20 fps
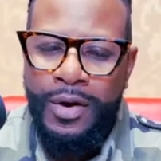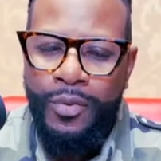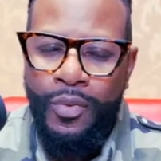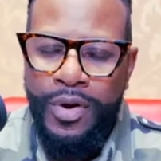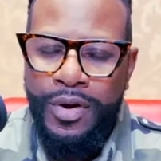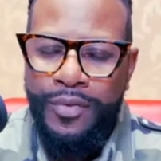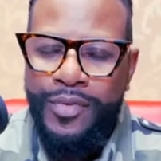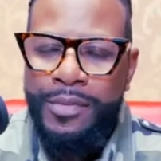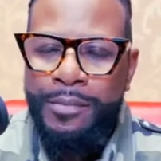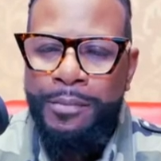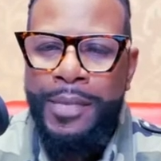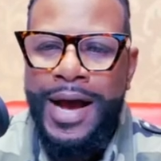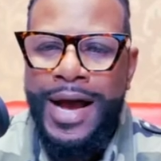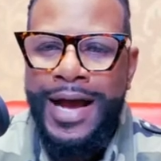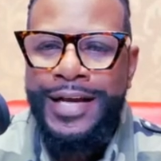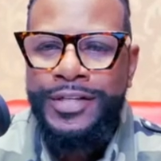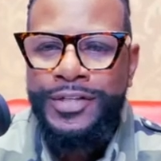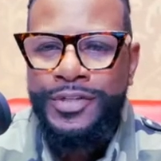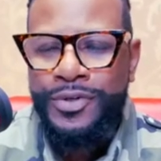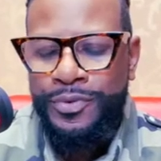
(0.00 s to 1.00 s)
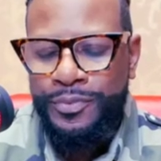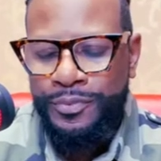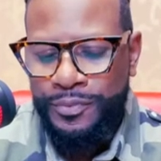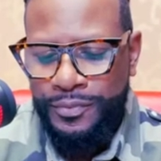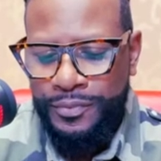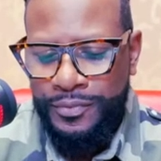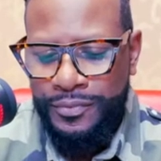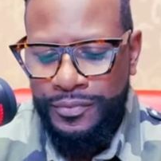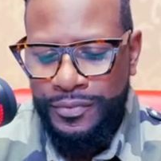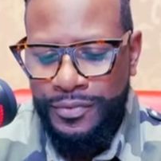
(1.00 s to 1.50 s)
want to remind you
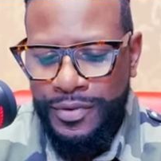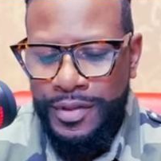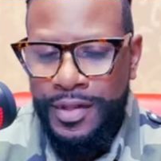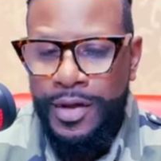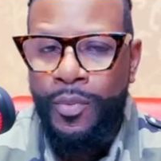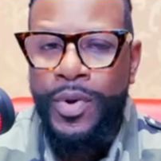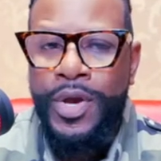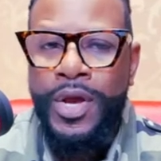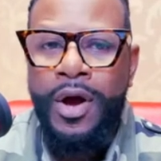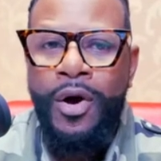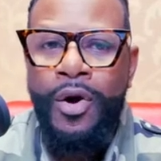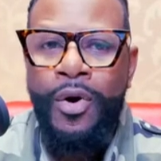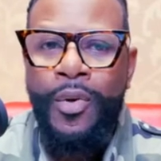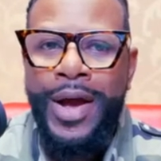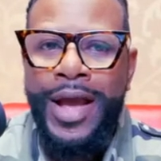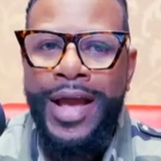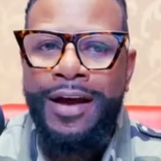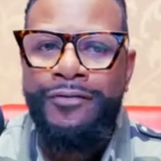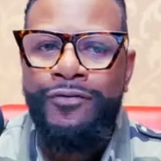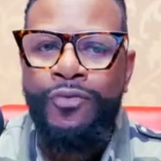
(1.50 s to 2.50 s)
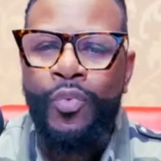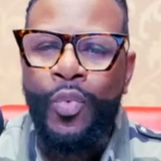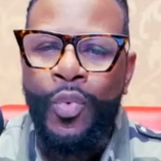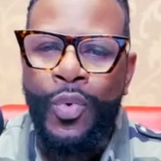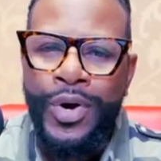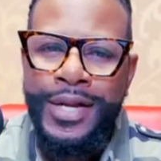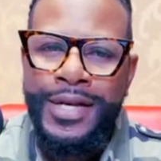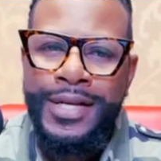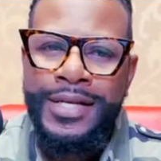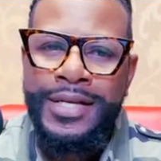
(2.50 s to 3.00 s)
that we all have
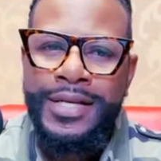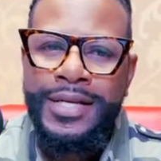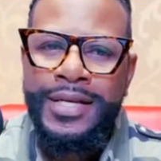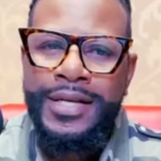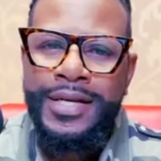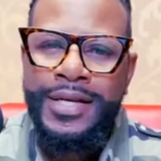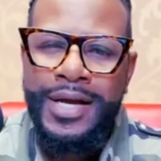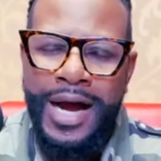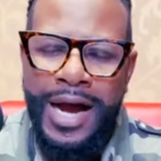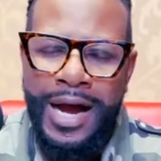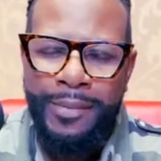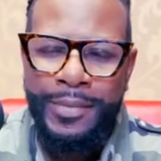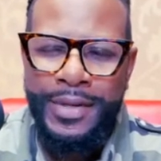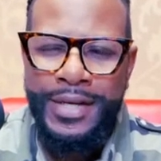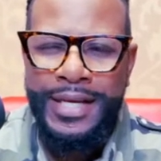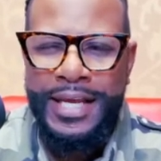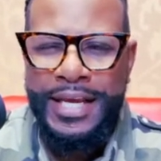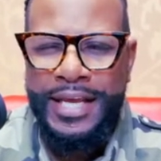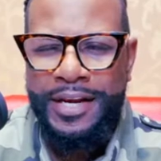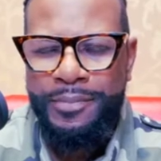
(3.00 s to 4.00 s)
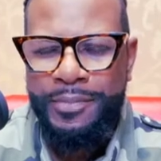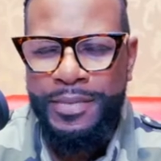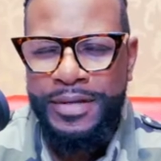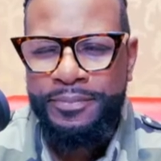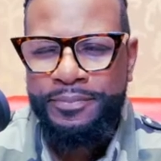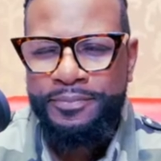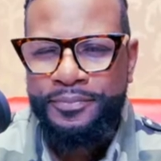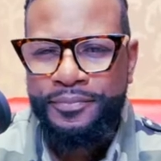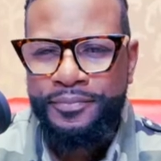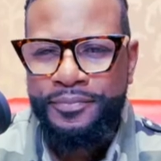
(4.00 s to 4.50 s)
one common enemy.
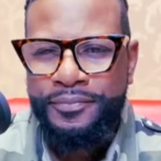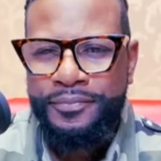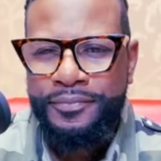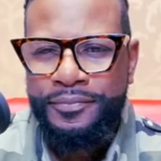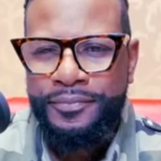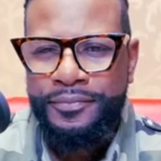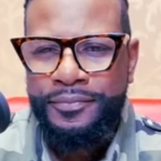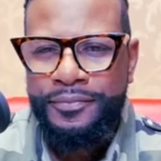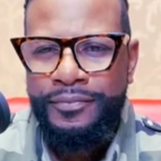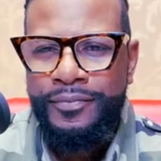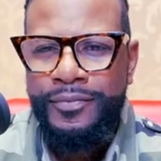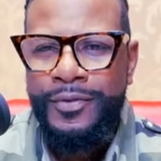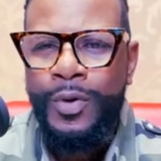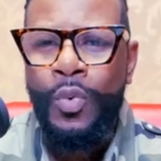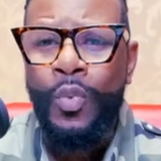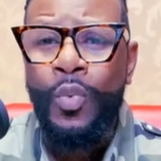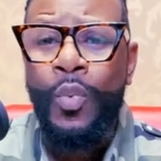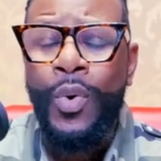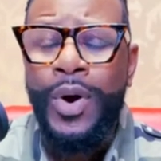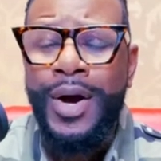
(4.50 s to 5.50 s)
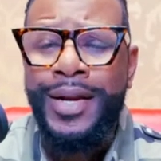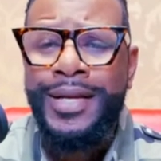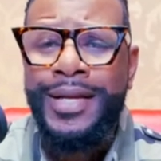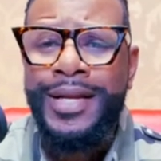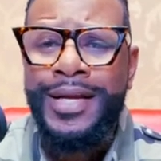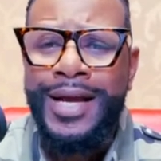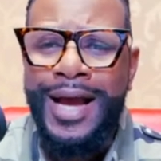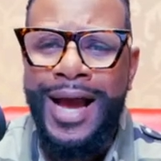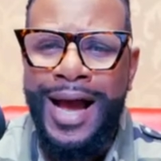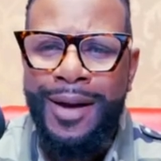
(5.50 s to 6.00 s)
One
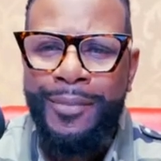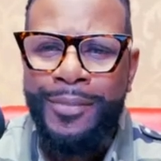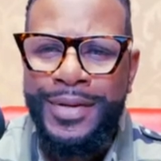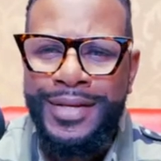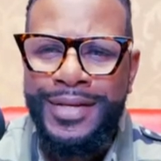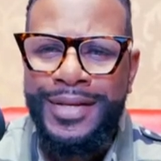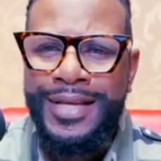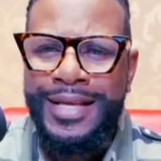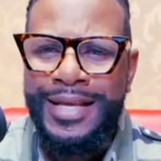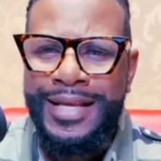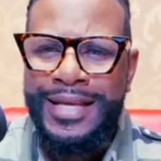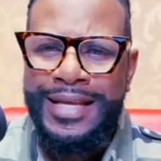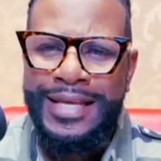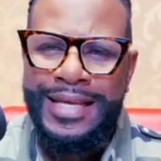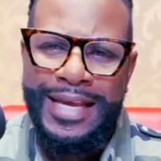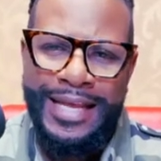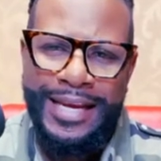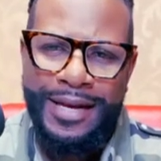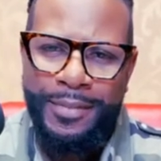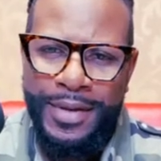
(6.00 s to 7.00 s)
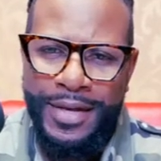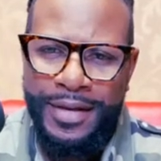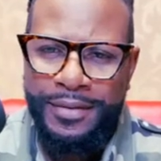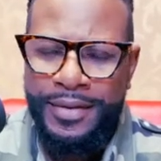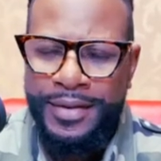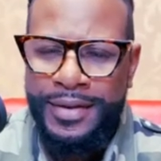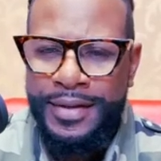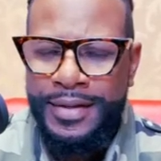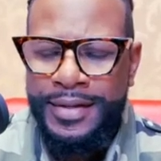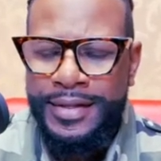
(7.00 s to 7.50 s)
common enemy.
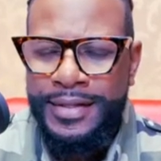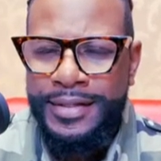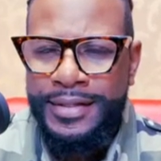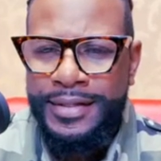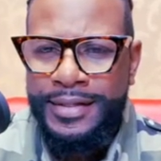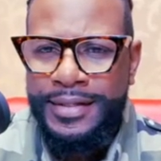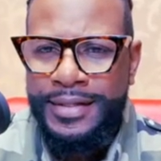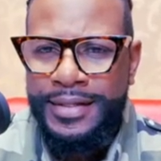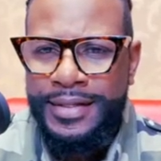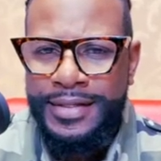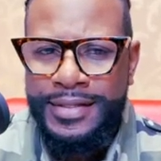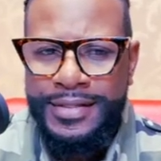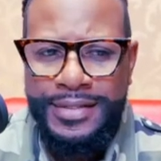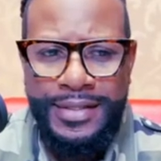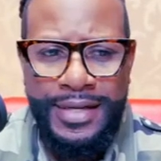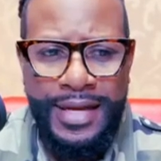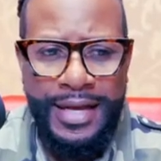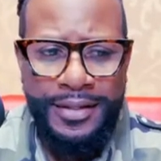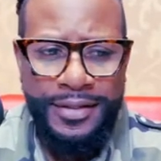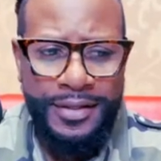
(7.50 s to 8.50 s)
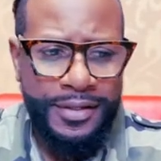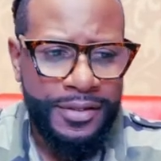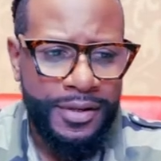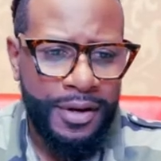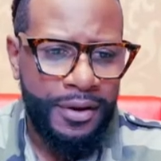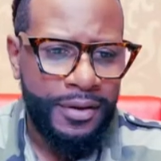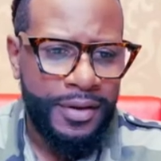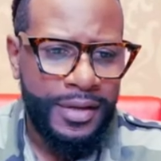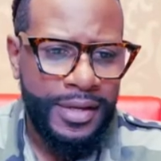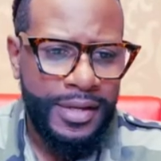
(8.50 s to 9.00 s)
It's not the
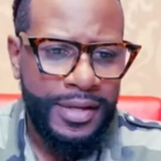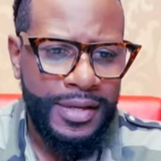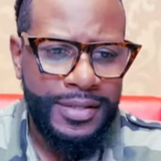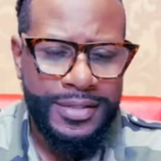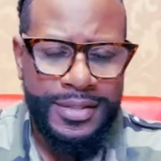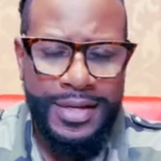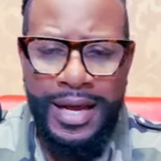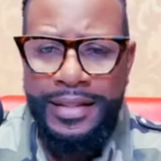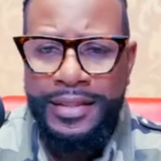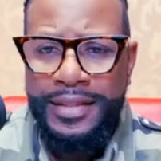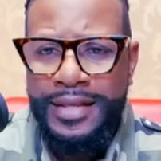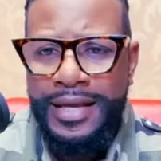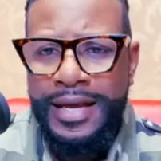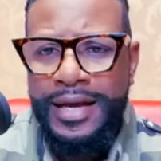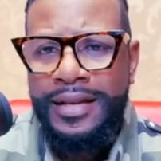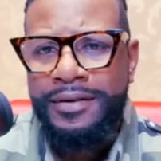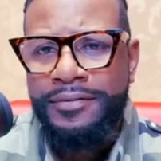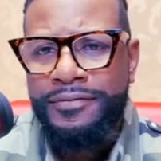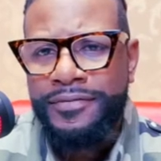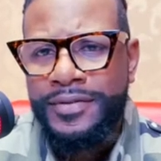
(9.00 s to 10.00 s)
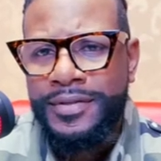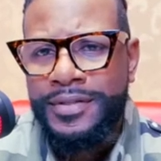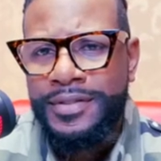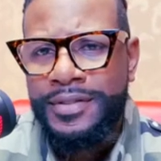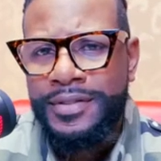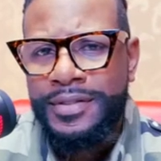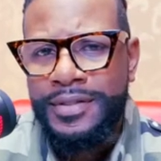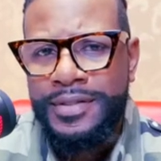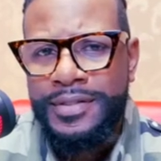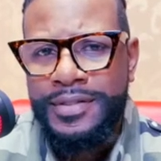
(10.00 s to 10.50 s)
donkey, it's not the
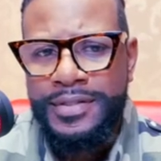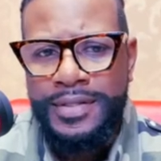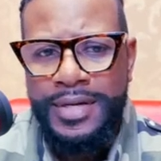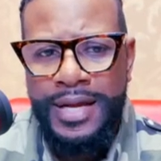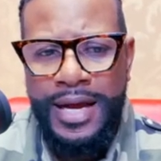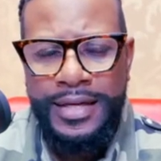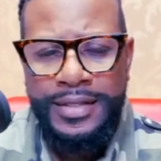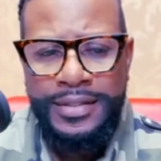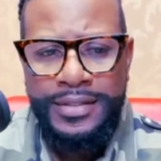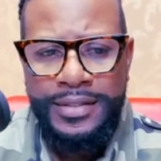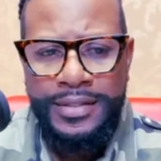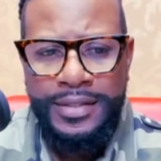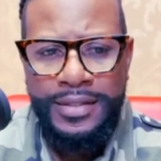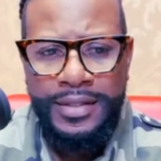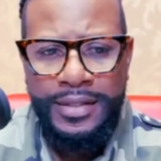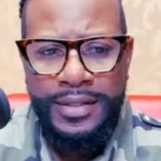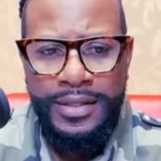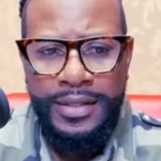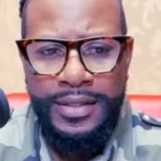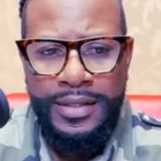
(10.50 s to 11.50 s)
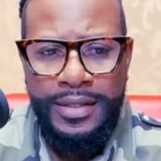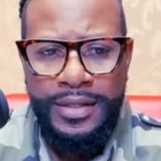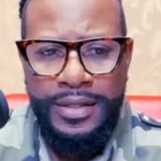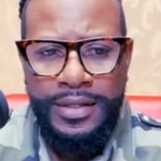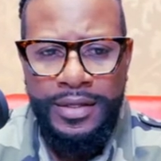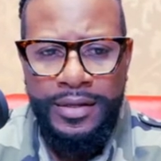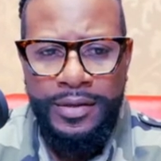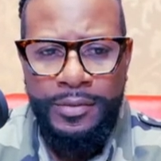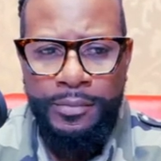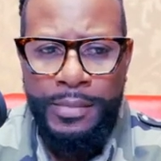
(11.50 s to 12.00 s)
elephant, it's not
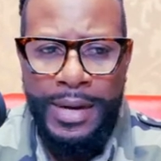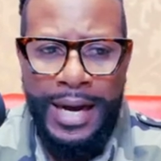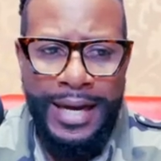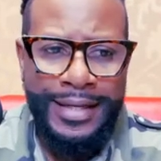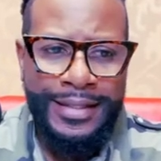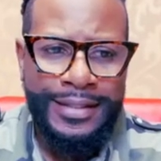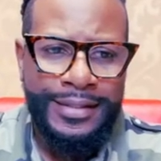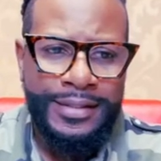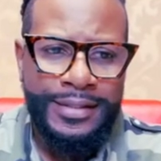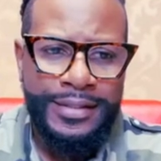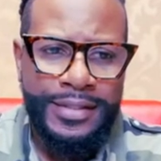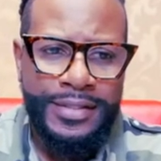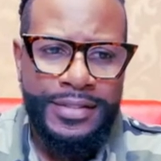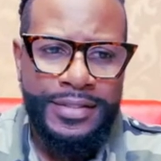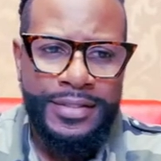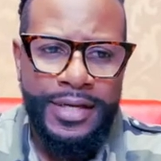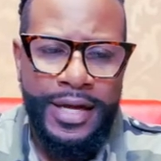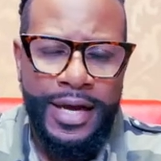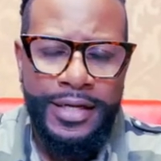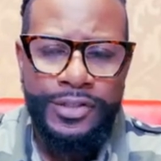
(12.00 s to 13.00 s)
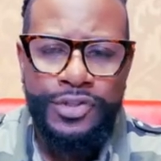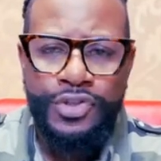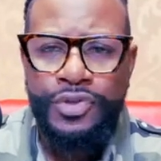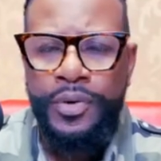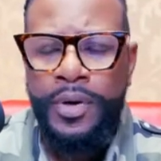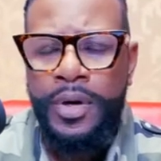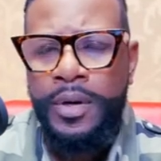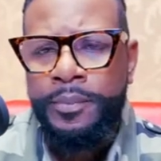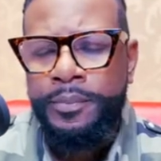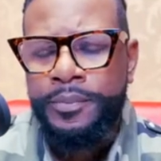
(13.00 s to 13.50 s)
Biden, it's not
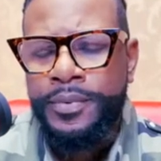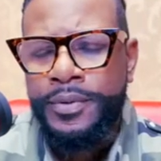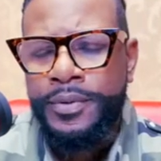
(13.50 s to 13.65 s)
Trump.